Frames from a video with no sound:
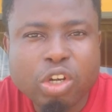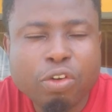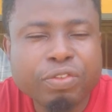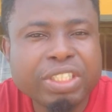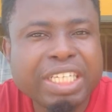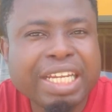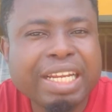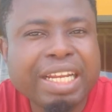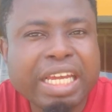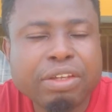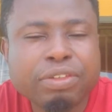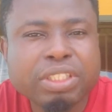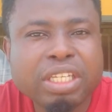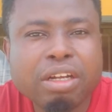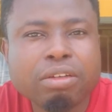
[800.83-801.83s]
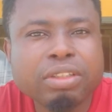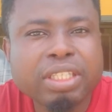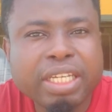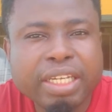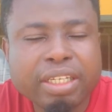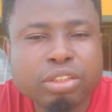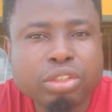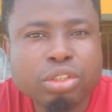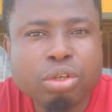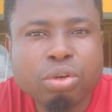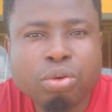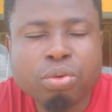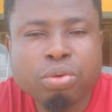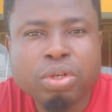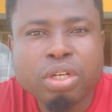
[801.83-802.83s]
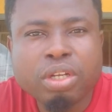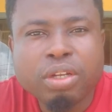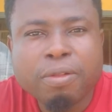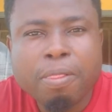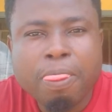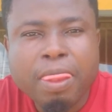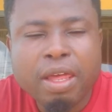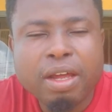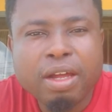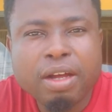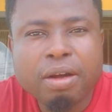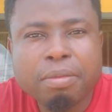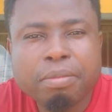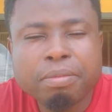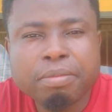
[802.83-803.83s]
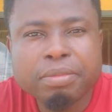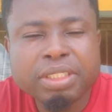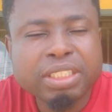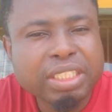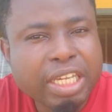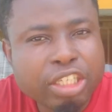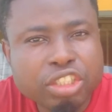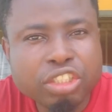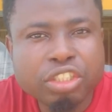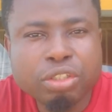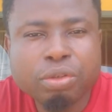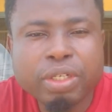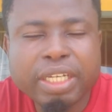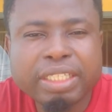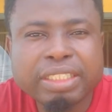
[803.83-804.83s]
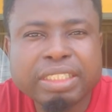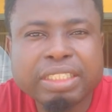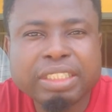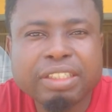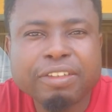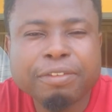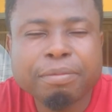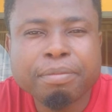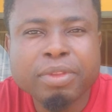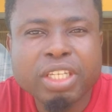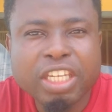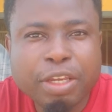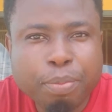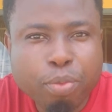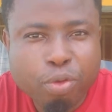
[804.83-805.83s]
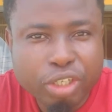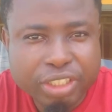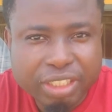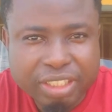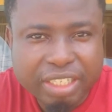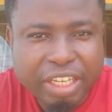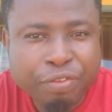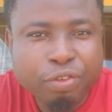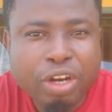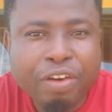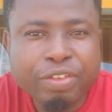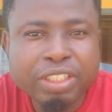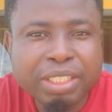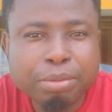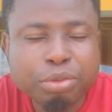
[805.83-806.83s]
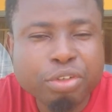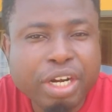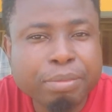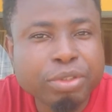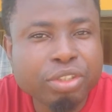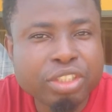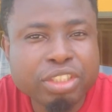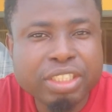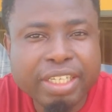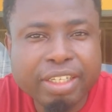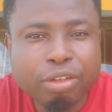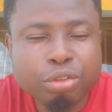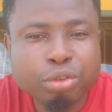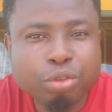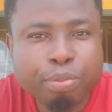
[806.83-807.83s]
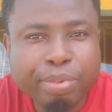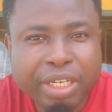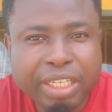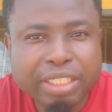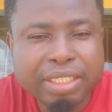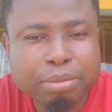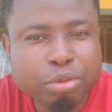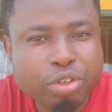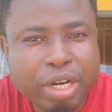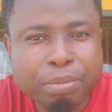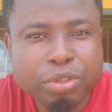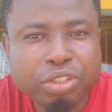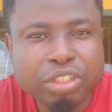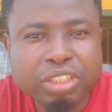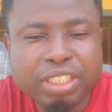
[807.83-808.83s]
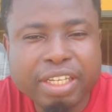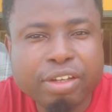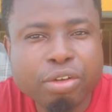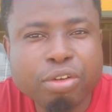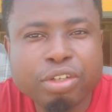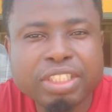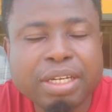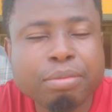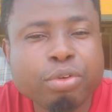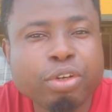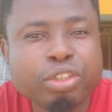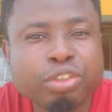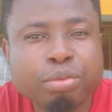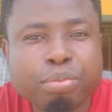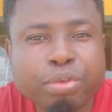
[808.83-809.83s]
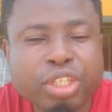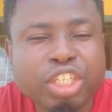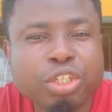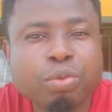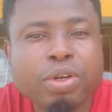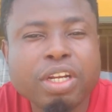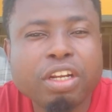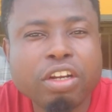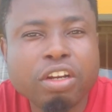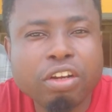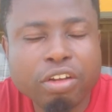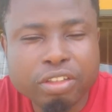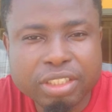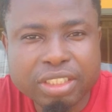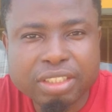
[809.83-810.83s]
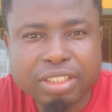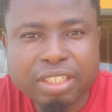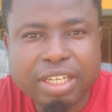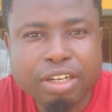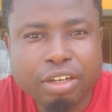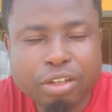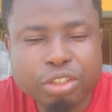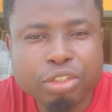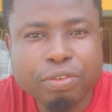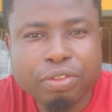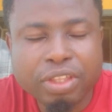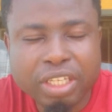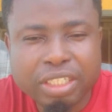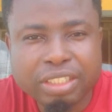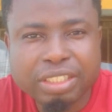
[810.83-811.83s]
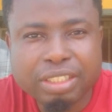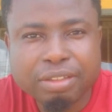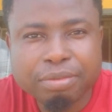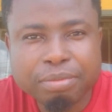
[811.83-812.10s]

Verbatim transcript: of their lifestyle there. So um, stay tuned and keep watching. If you haven't subscribed to this channel too, please subscribe to this channel, because I'm going to bring you a lot a lot of things.